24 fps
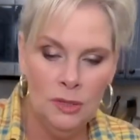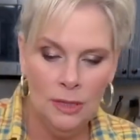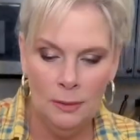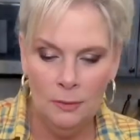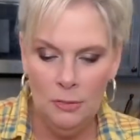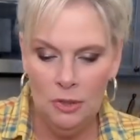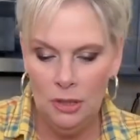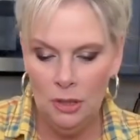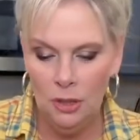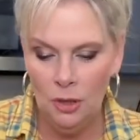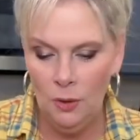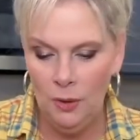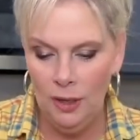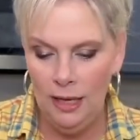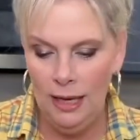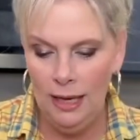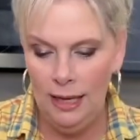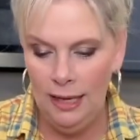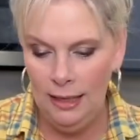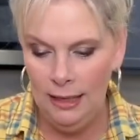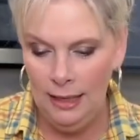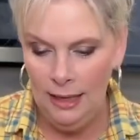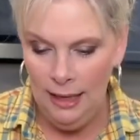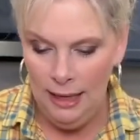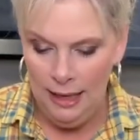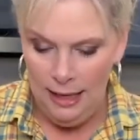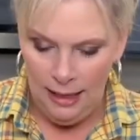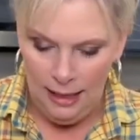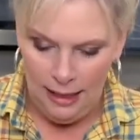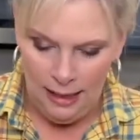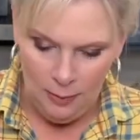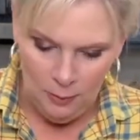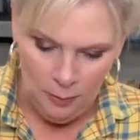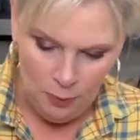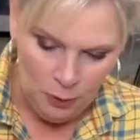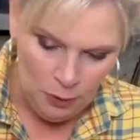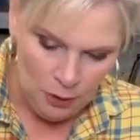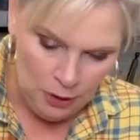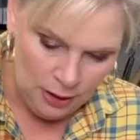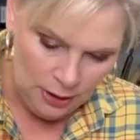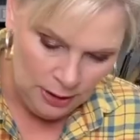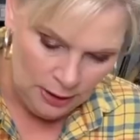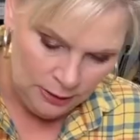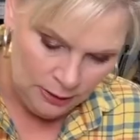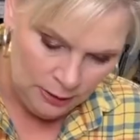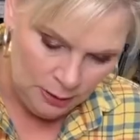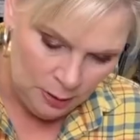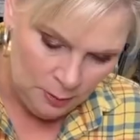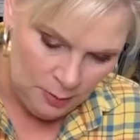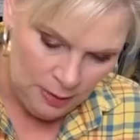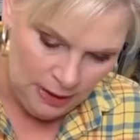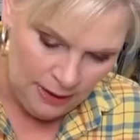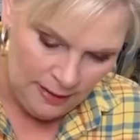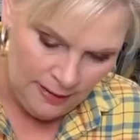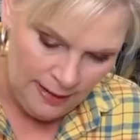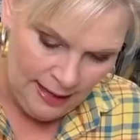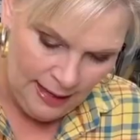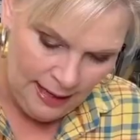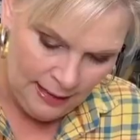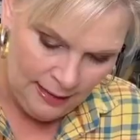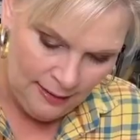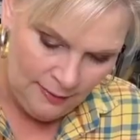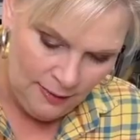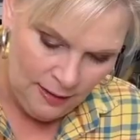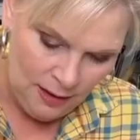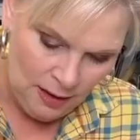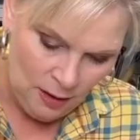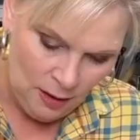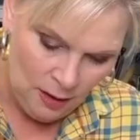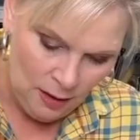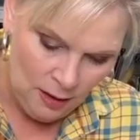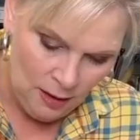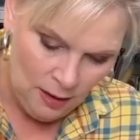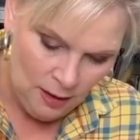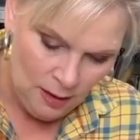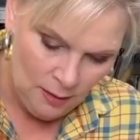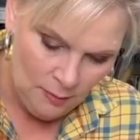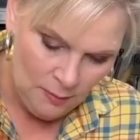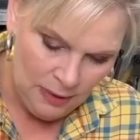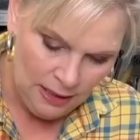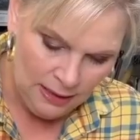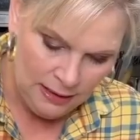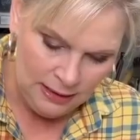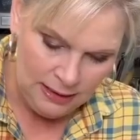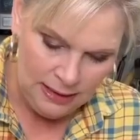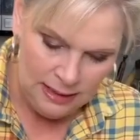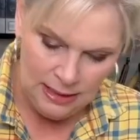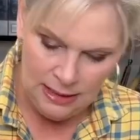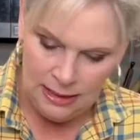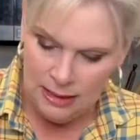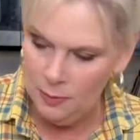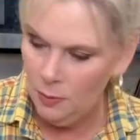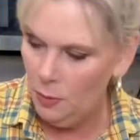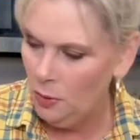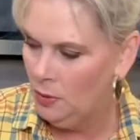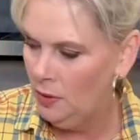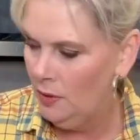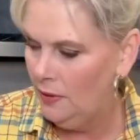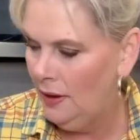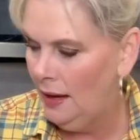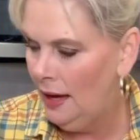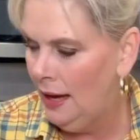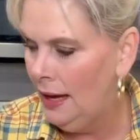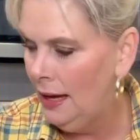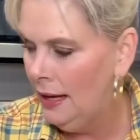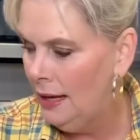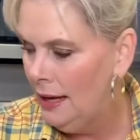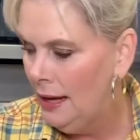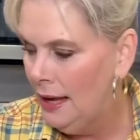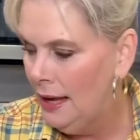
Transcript: I'm going to go ahead and put a little bit of that in there, about a teaspoon of that.